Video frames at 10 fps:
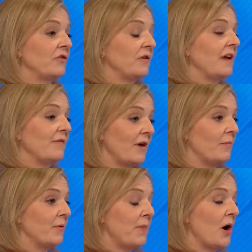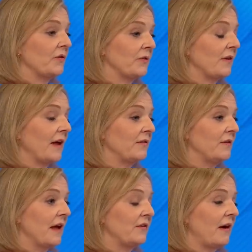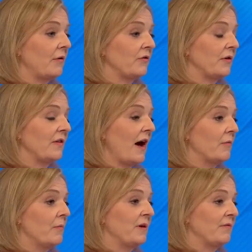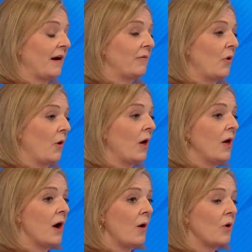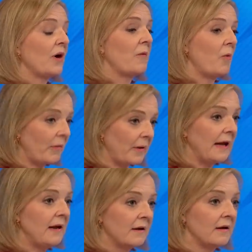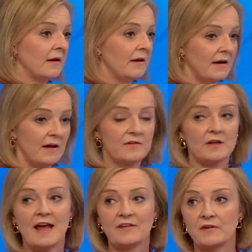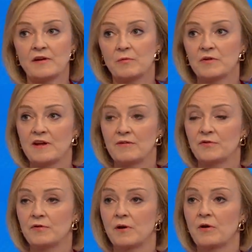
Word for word: should give up part of that, their territory. That would be very wrong. And what I worry is the lesson it would give to